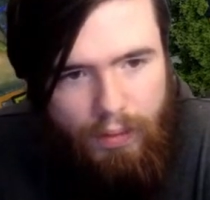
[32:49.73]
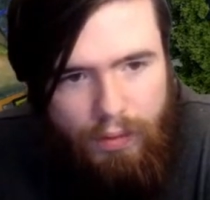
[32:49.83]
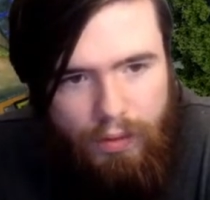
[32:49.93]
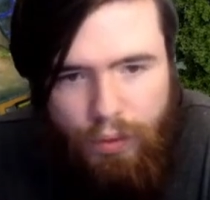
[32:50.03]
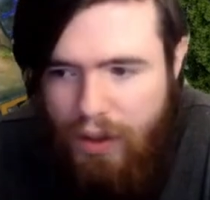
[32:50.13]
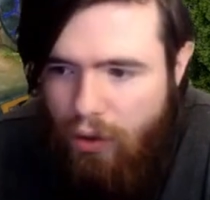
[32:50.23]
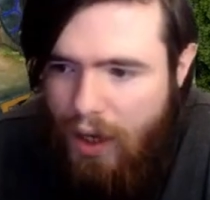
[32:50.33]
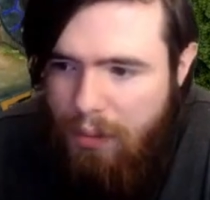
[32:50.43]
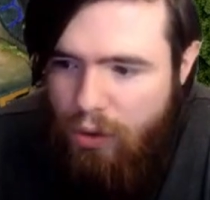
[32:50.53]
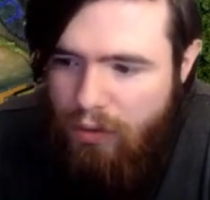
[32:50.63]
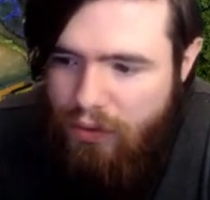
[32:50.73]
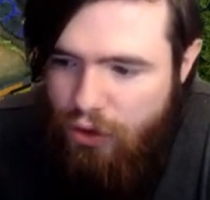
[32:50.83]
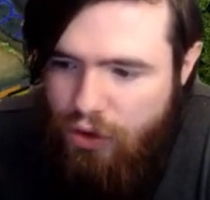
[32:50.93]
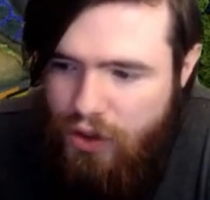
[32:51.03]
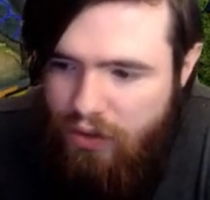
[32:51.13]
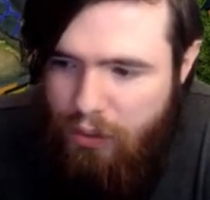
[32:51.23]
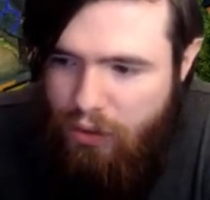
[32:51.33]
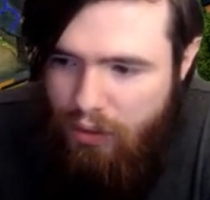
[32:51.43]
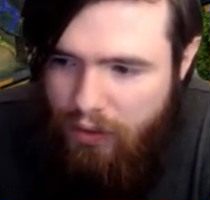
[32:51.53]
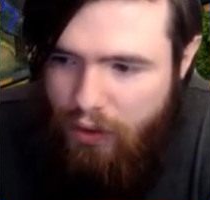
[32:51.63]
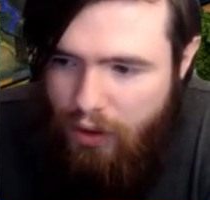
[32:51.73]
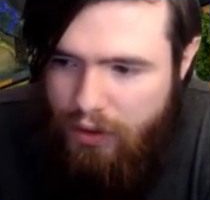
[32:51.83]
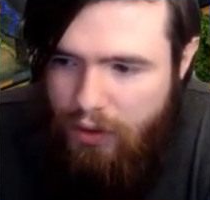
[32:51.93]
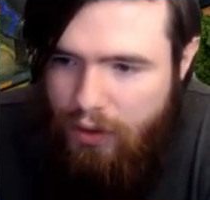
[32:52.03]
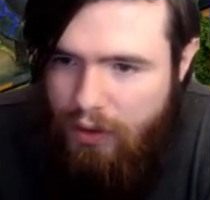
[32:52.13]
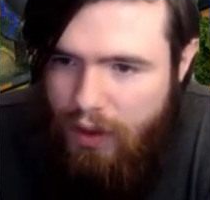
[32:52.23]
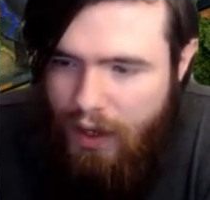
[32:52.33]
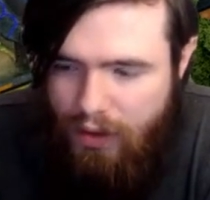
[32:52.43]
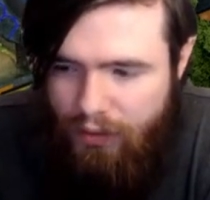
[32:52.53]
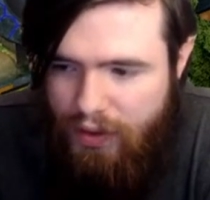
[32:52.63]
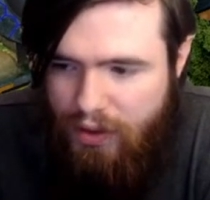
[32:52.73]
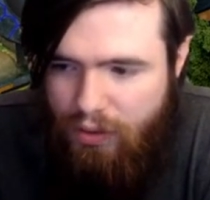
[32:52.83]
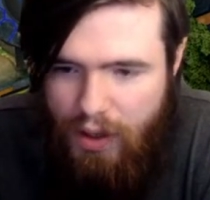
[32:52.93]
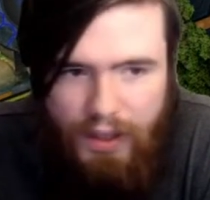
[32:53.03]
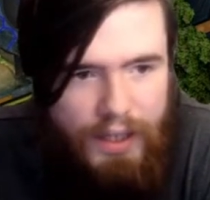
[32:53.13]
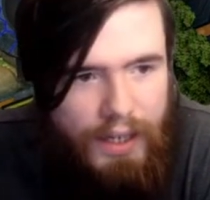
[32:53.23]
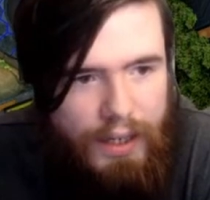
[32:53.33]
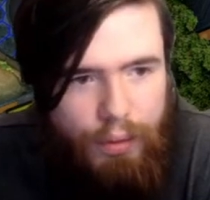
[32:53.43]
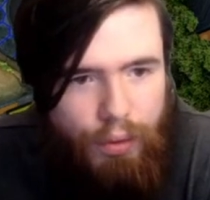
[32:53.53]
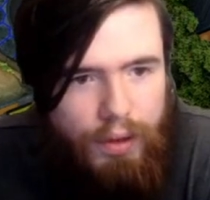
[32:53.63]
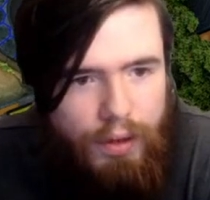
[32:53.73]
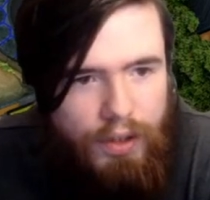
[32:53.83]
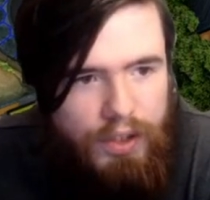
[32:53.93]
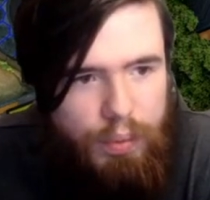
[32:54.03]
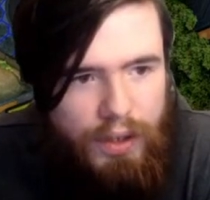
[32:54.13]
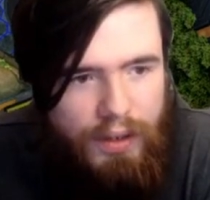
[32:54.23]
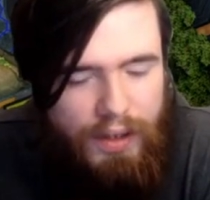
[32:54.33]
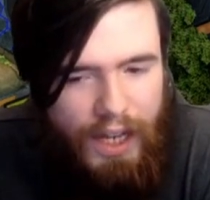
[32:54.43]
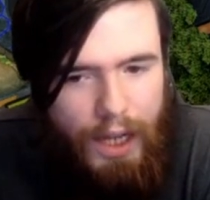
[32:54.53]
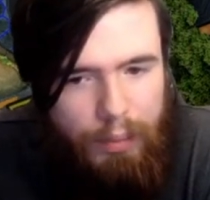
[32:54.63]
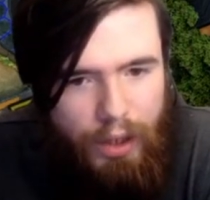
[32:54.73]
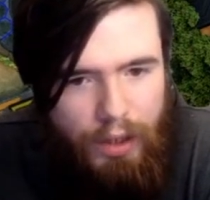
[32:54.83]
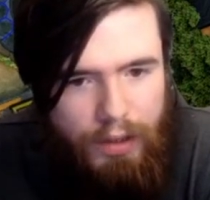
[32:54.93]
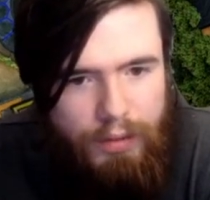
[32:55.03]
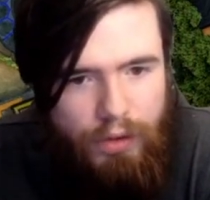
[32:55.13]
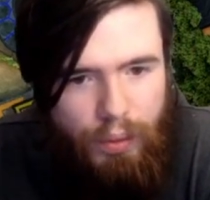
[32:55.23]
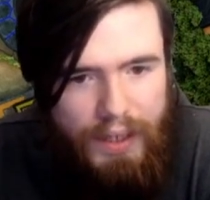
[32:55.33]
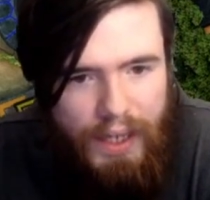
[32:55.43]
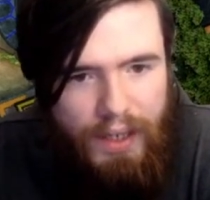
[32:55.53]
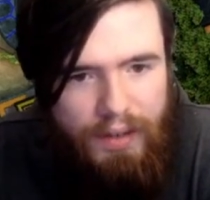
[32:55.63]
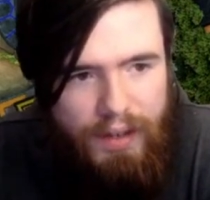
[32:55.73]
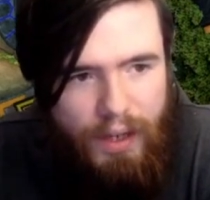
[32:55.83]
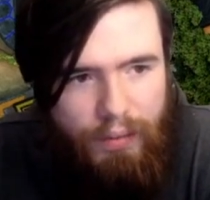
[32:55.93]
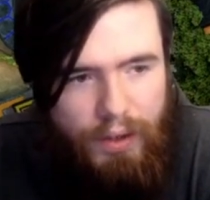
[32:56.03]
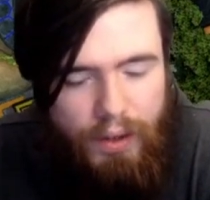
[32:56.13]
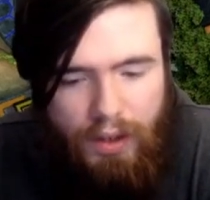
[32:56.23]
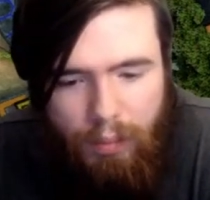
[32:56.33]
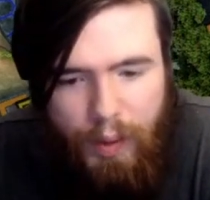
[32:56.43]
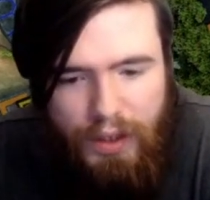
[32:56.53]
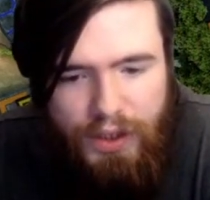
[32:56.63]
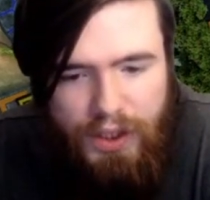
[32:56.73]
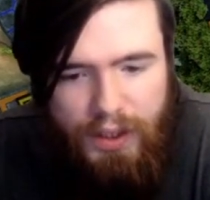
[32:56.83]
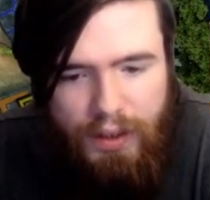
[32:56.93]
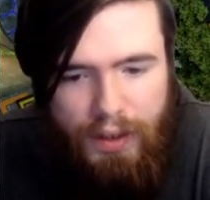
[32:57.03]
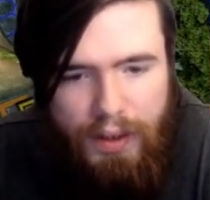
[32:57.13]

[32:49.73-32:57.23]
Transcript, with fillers: So he can grab two fusions from his graveyard to, to activate this, right? He can, he can return the Sprind and the Albion, so he can, instead of returning the Mirror Jade,